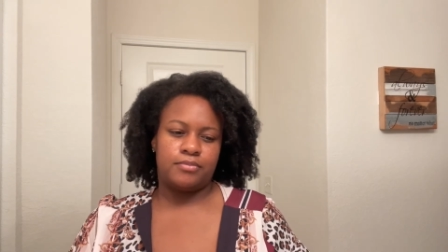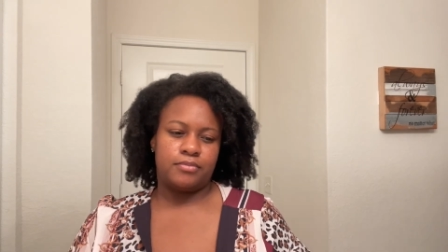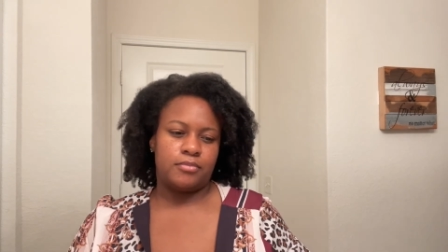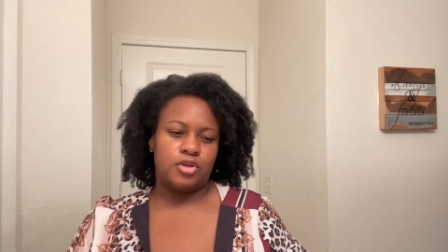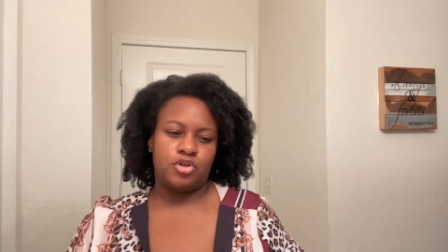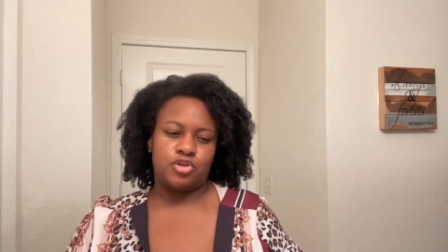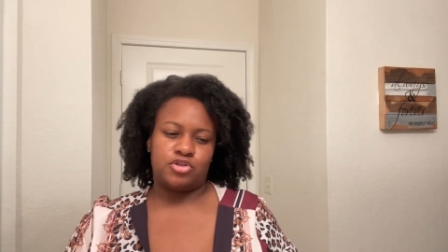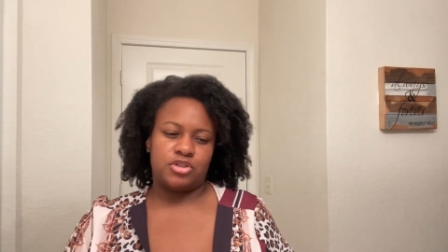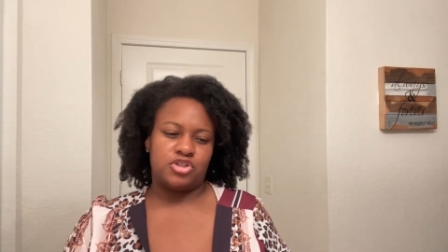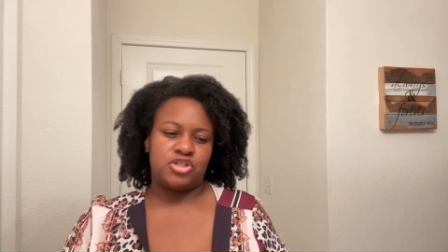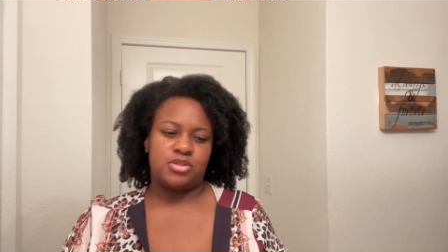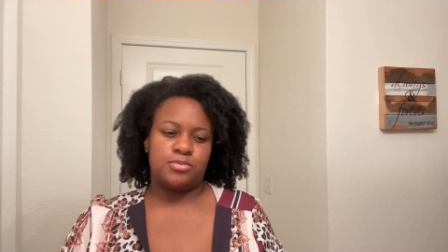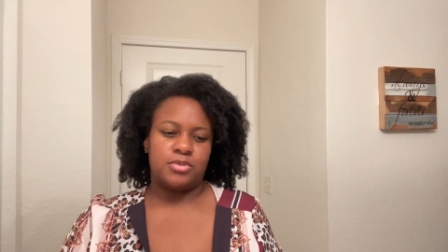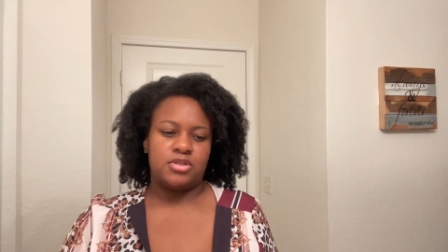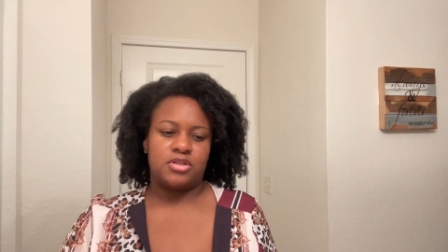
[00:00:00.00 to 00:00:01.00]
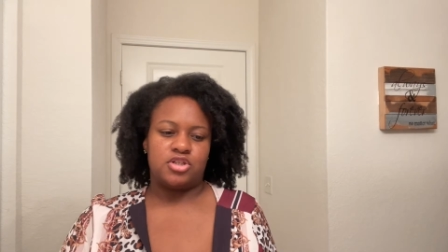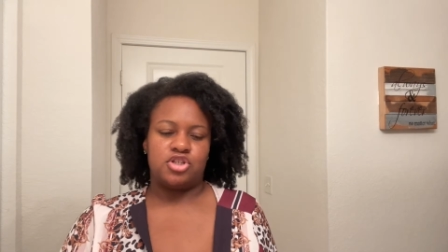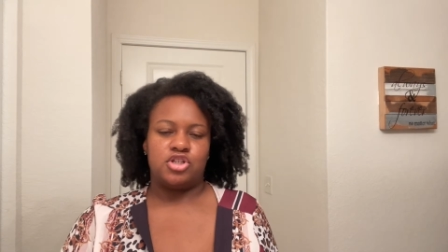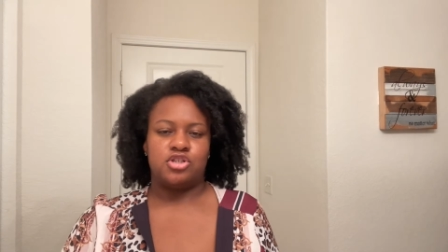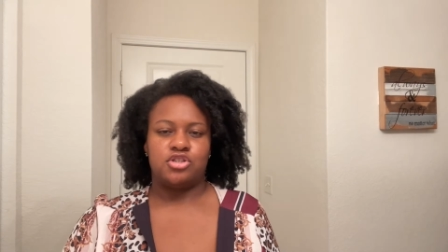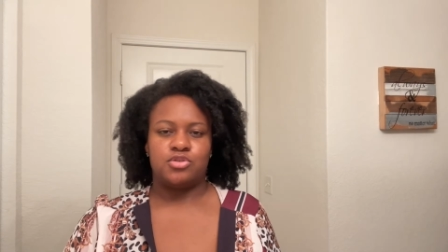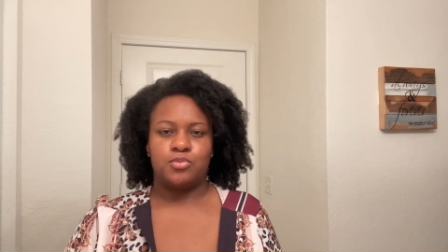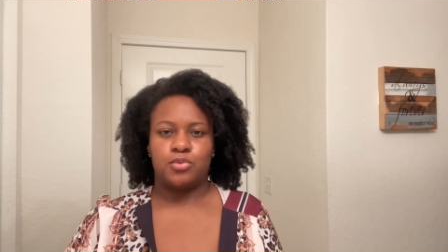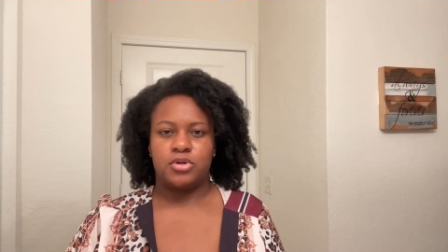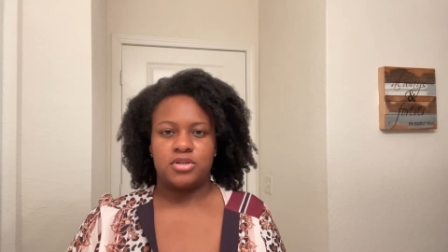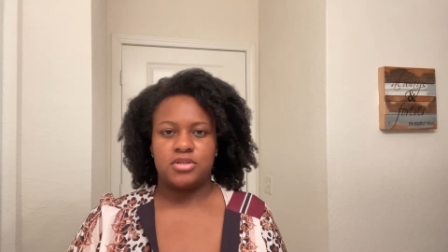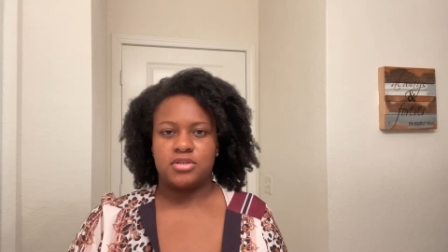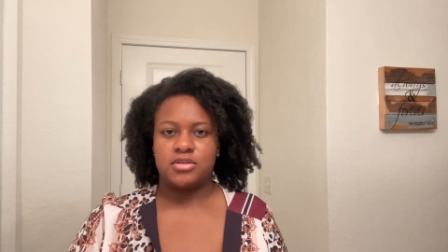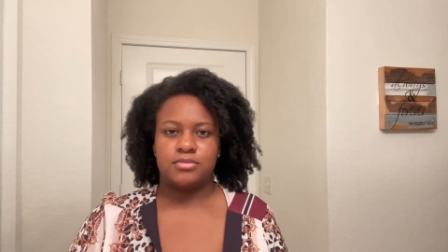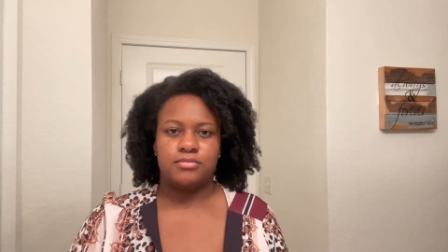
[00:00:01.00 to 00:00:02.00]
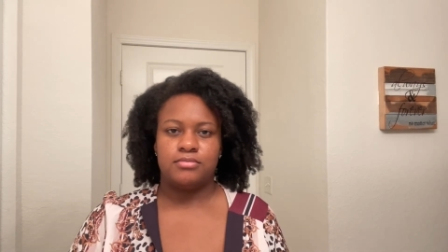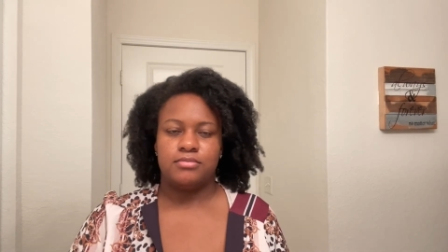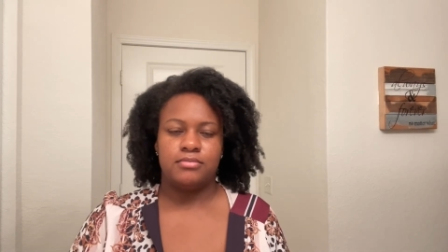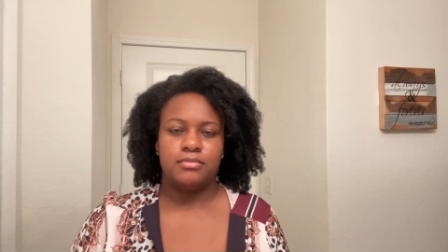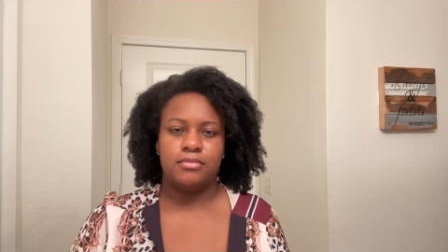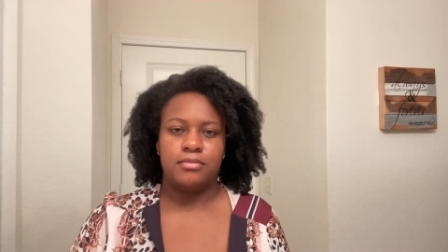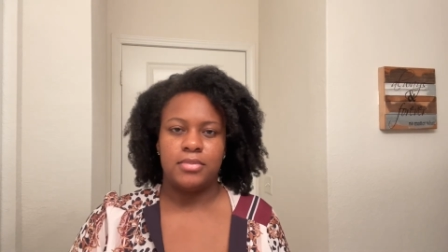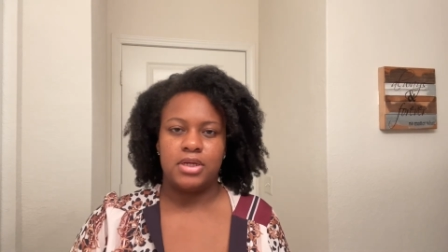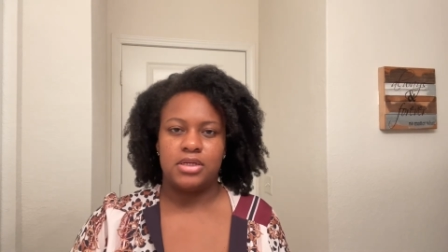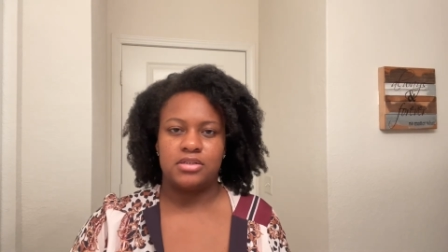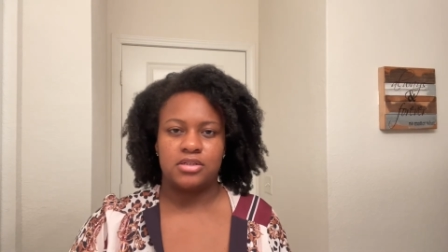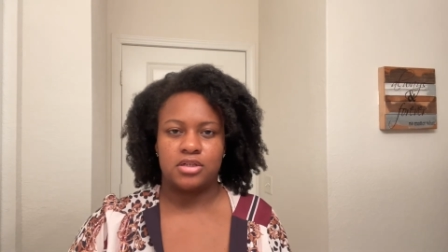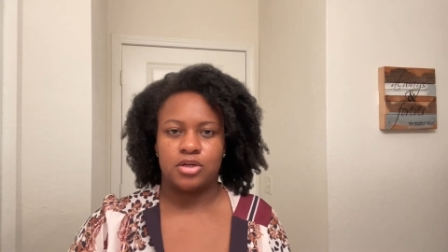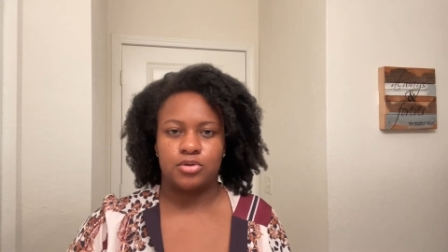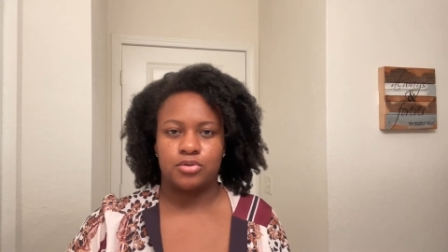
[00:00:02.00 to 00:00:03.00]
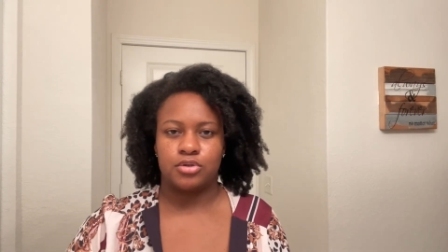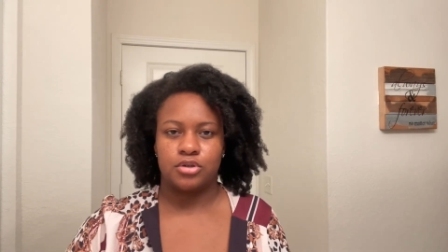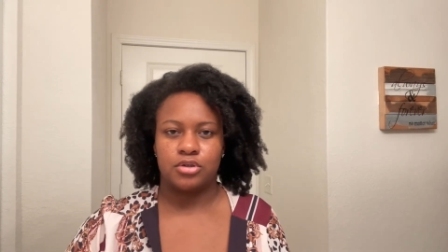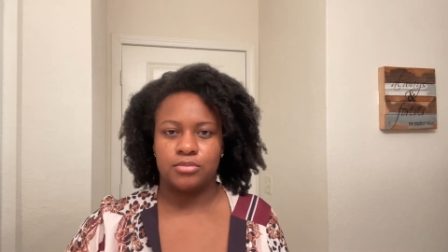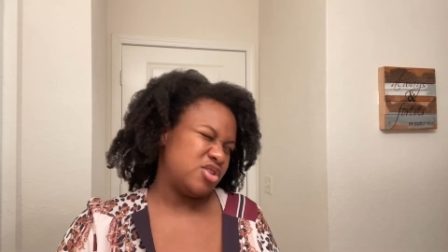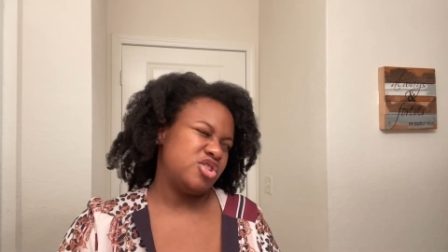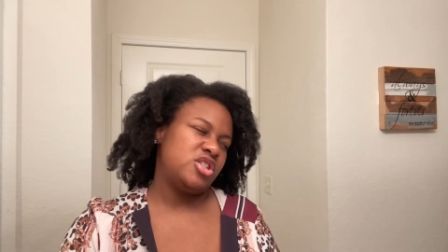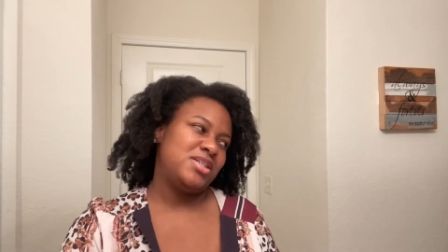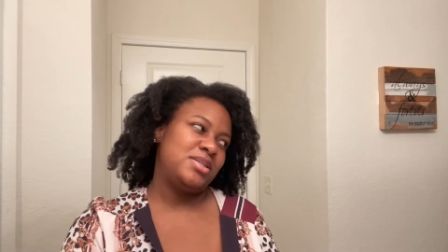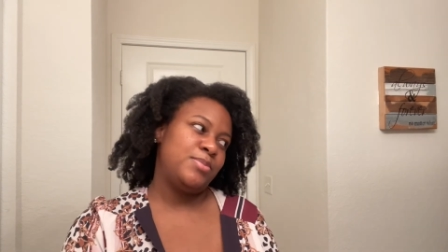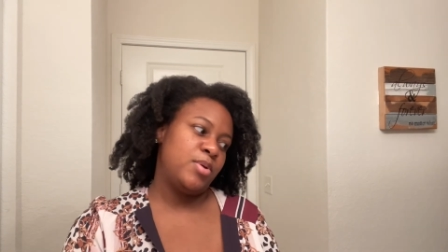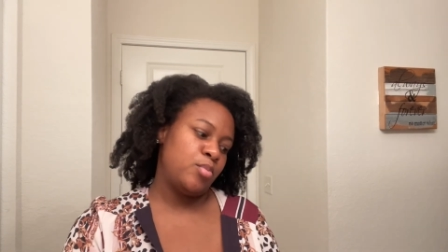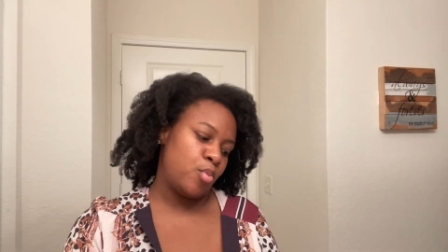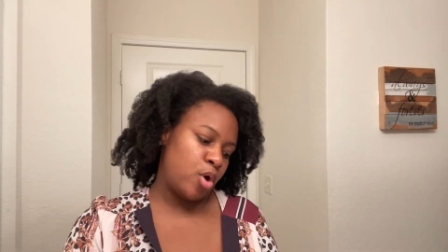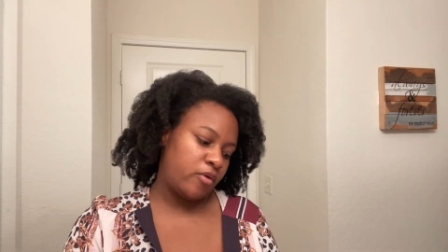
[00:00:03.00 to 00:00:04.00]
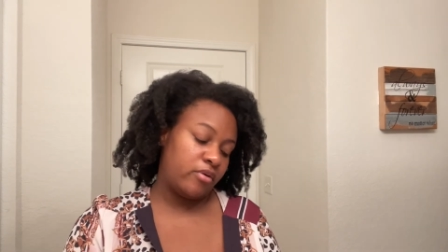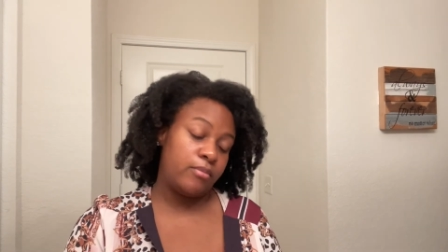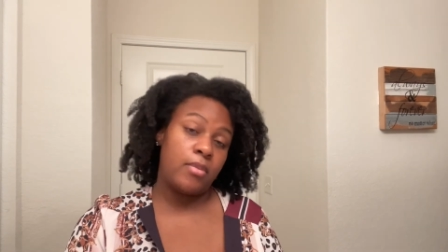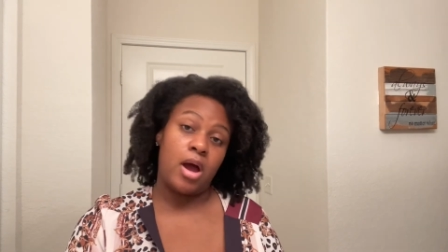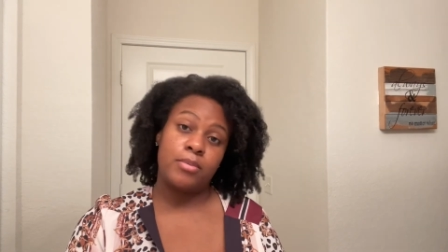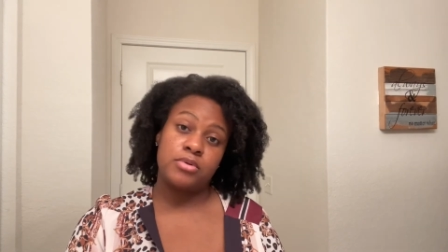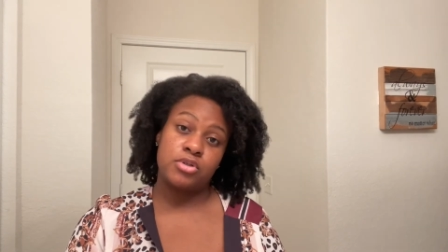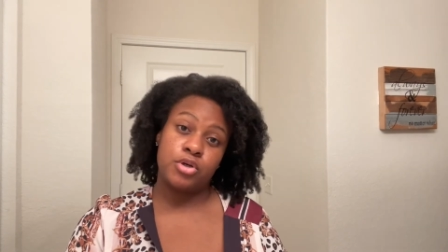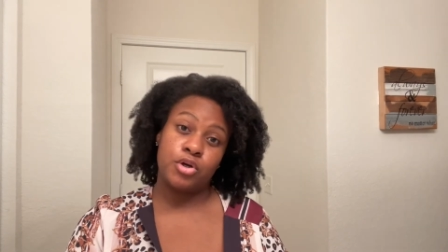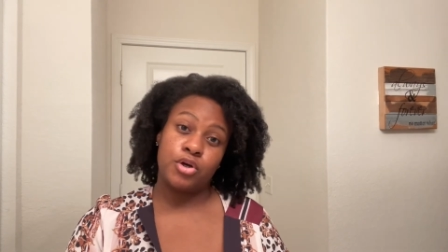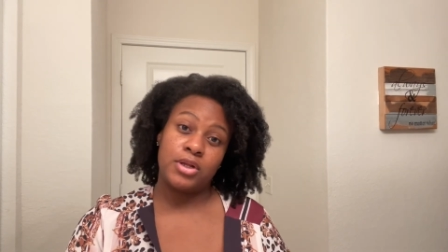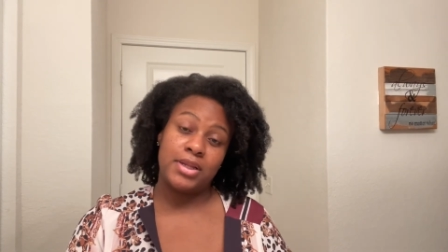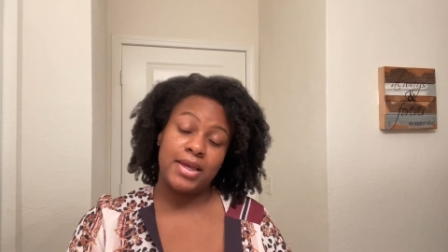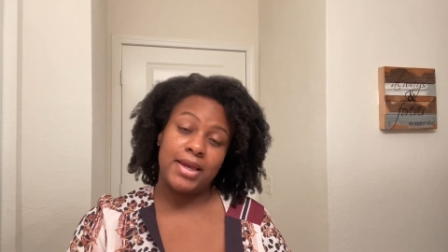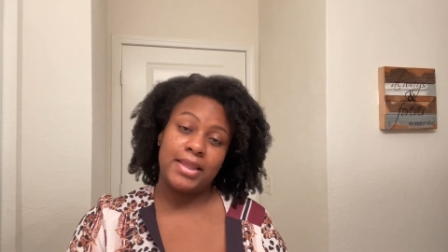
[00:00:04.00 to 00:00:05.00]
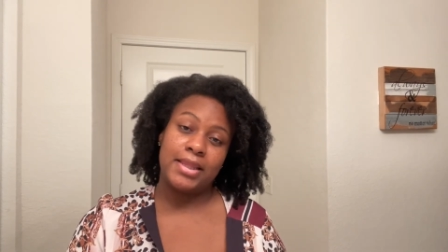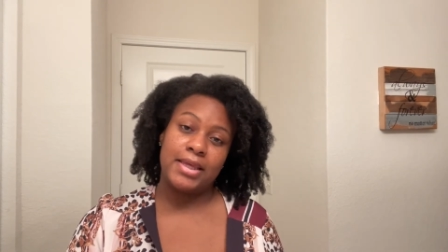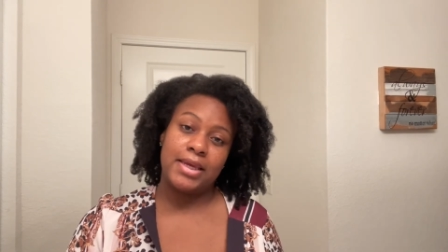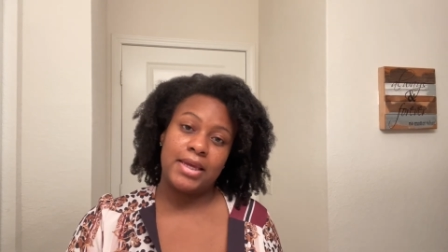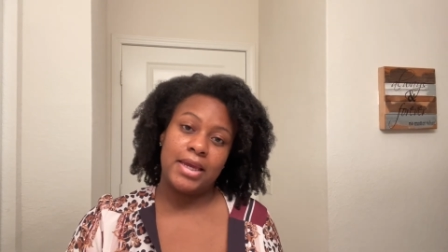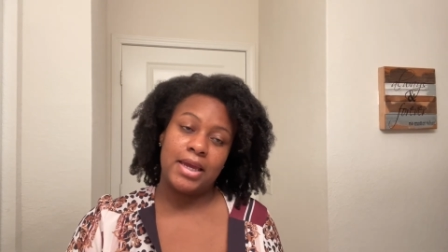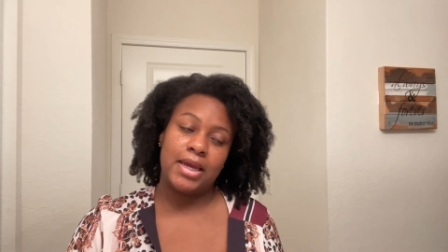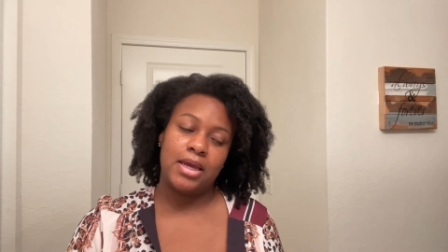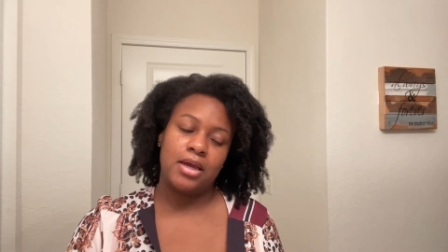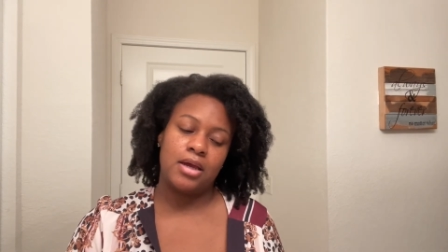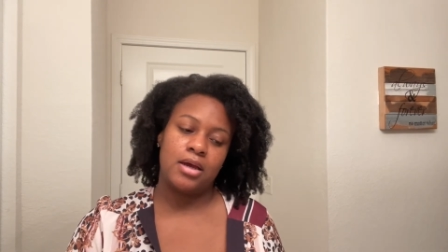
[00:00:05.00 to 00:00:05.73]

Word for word: usually just means that she just wants me to cuddle her. She's been more of a mama's girl lately.